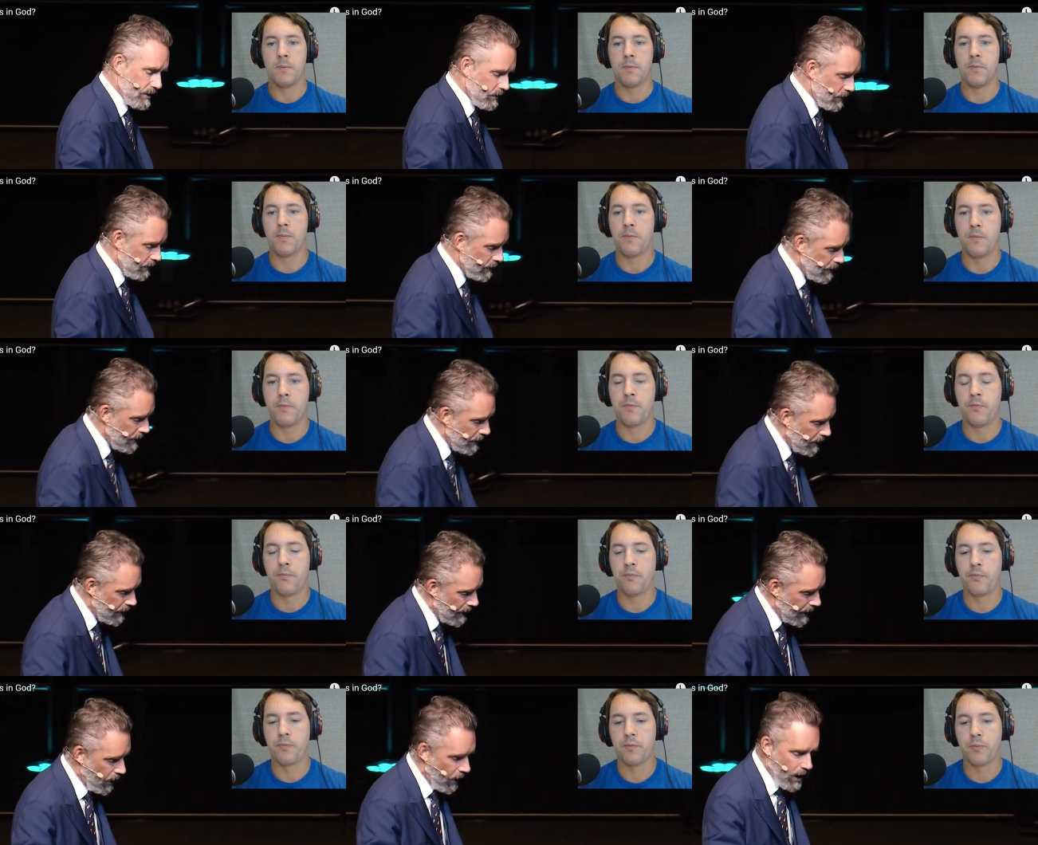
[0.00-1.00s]
Speaker 1: your
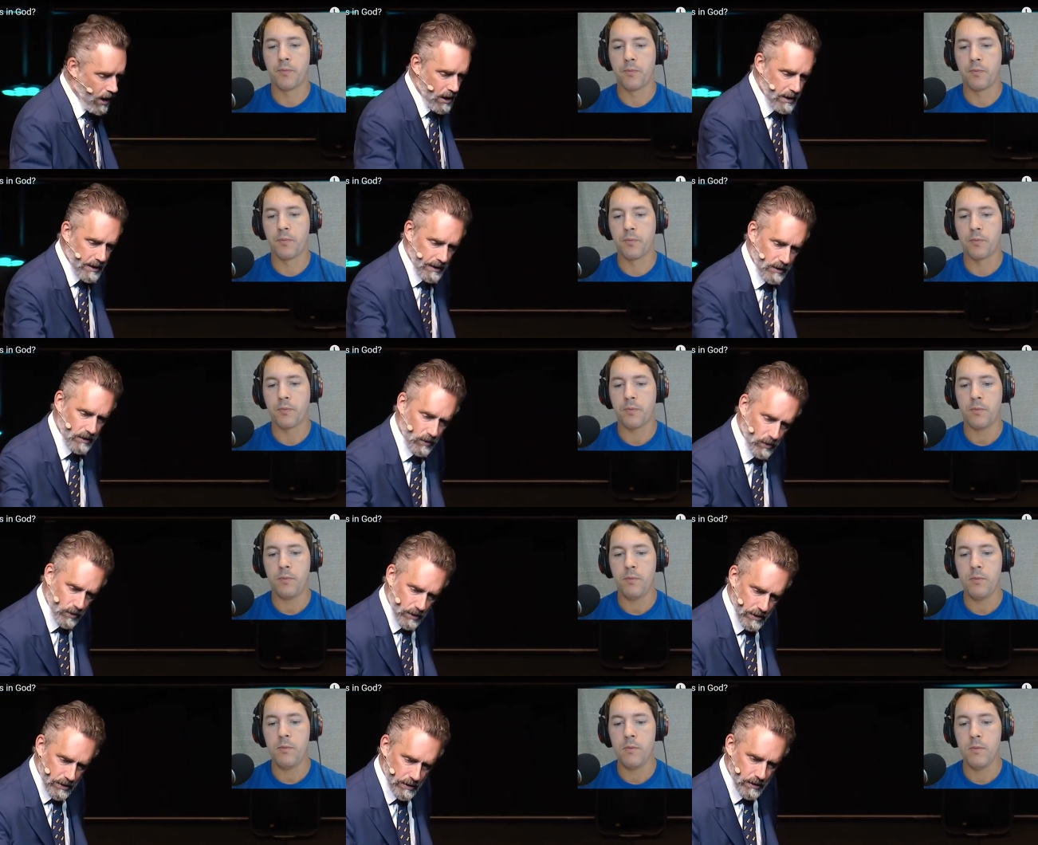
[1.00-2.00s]
ark in
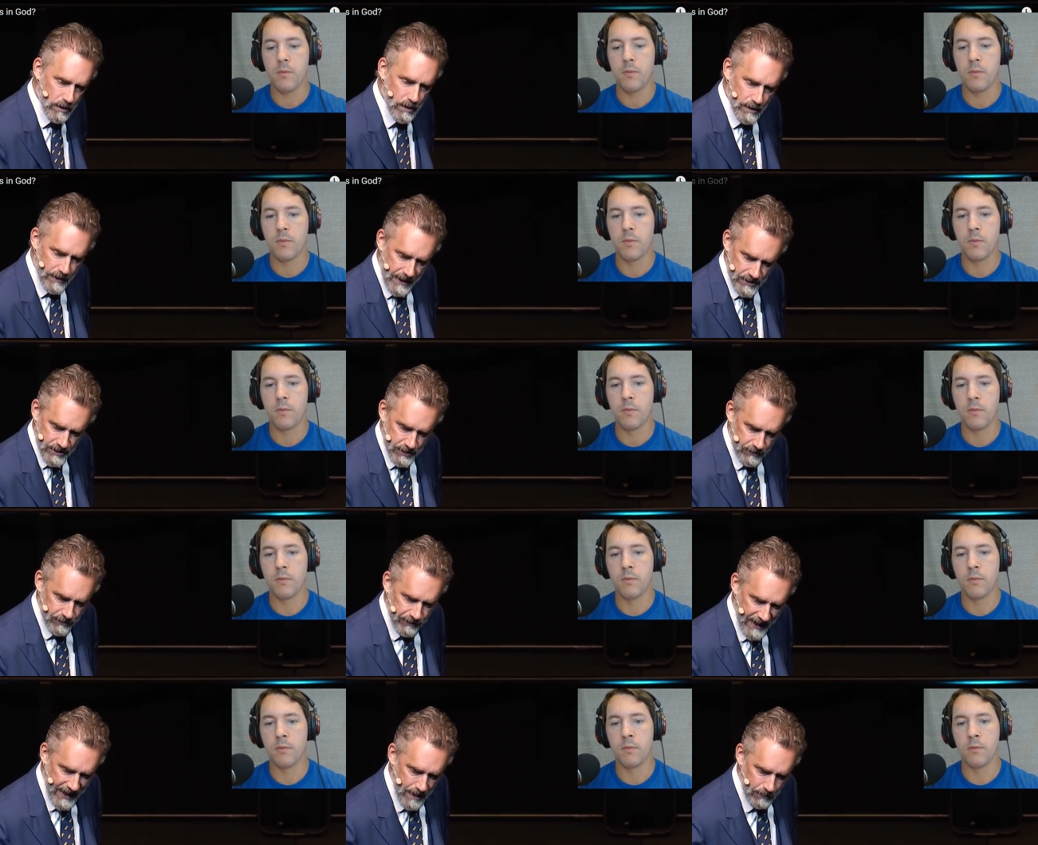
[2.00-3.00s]
order, that's your
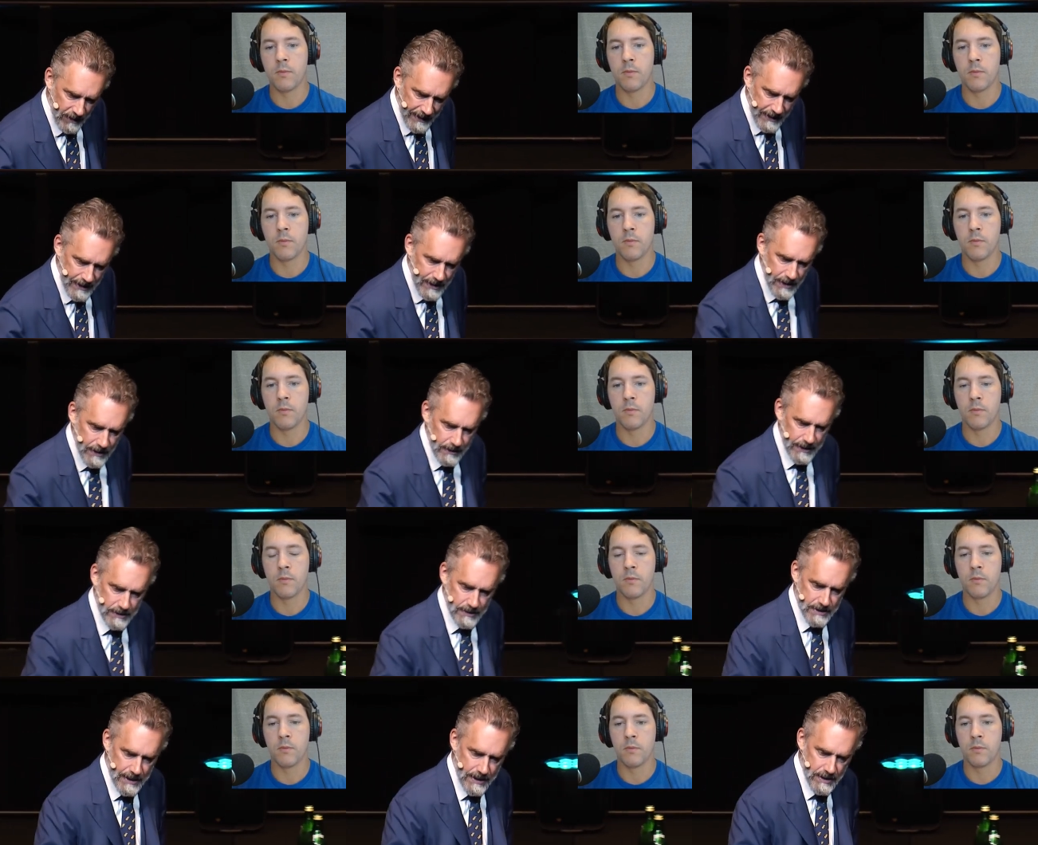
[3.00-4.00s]
family,
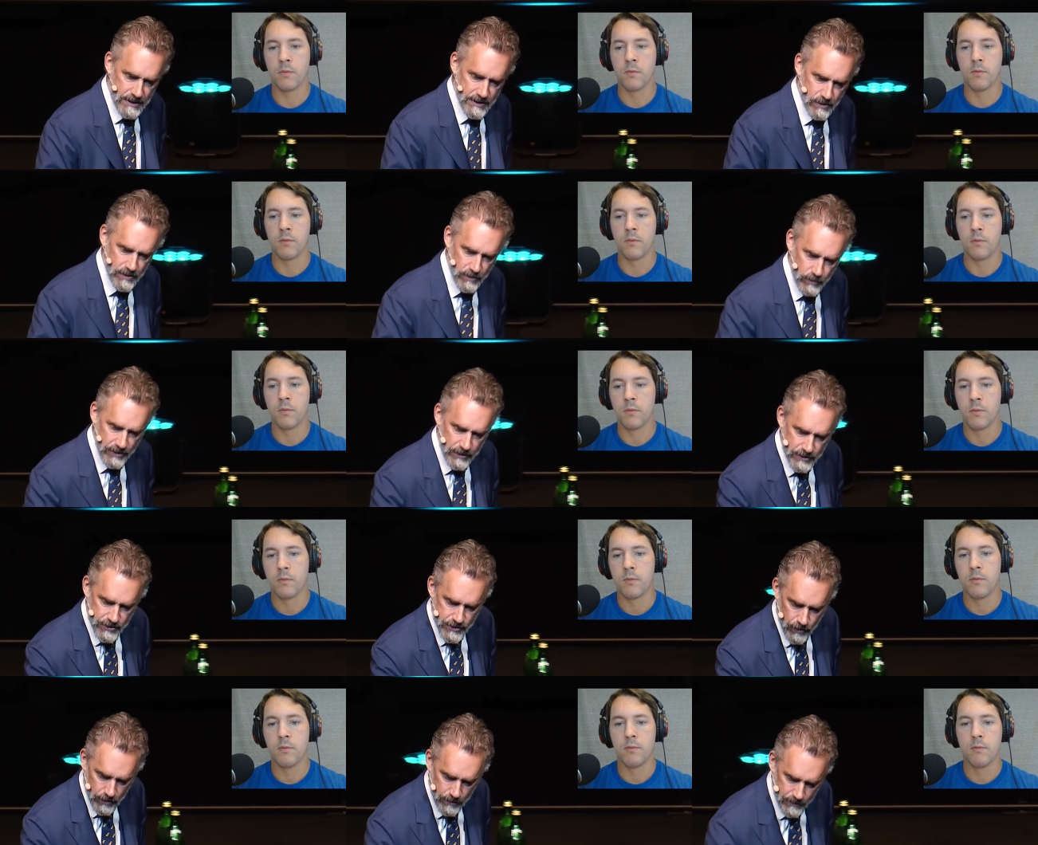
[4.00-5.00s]
let's say, so that when the
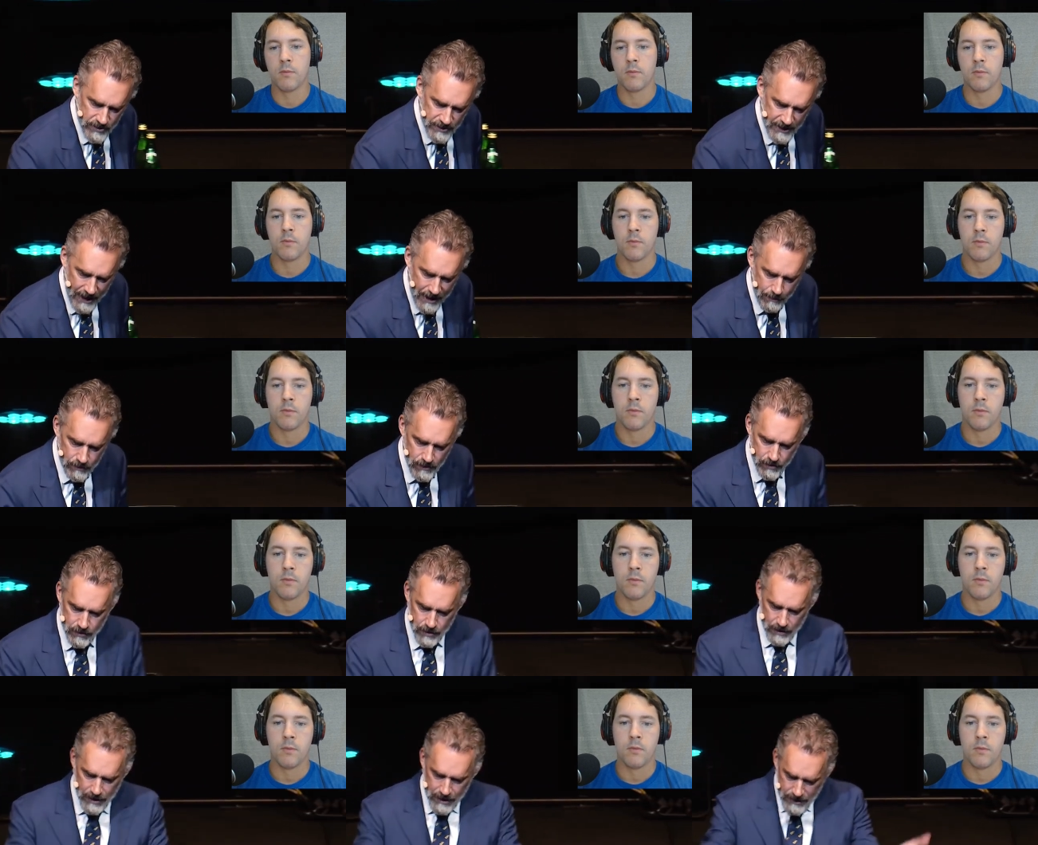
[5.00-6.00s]
storms come, you
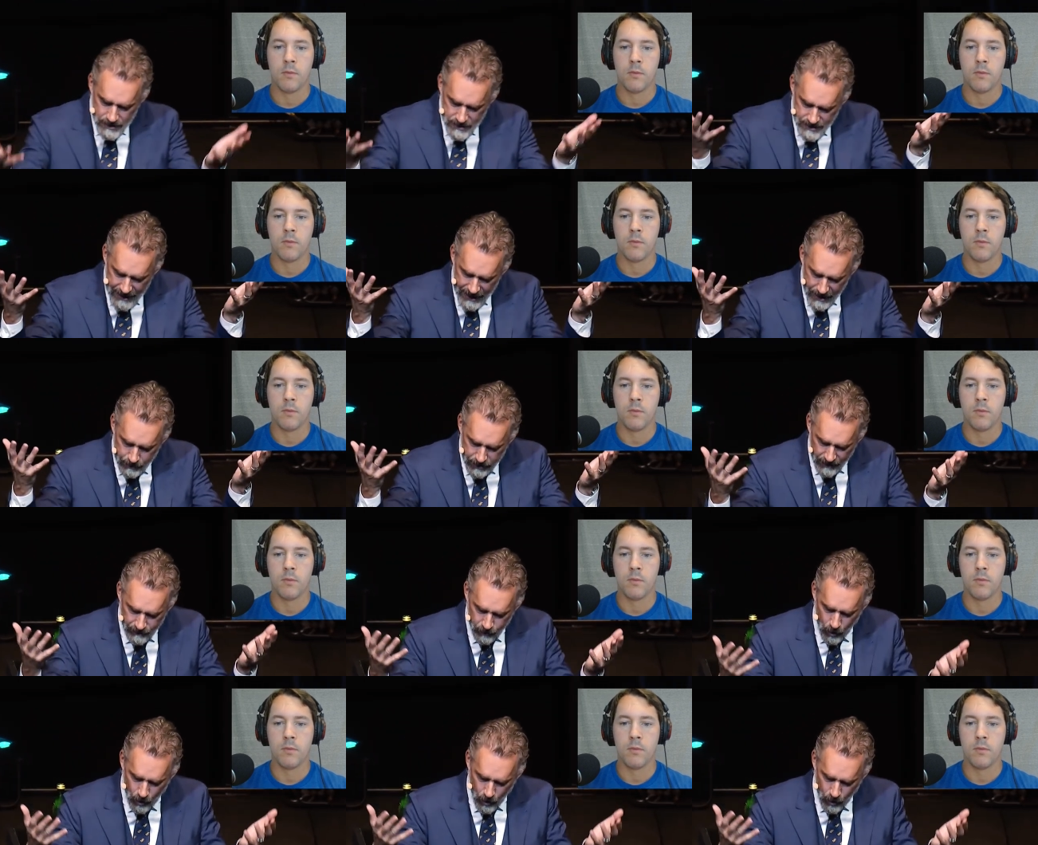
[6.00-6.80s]
can stay above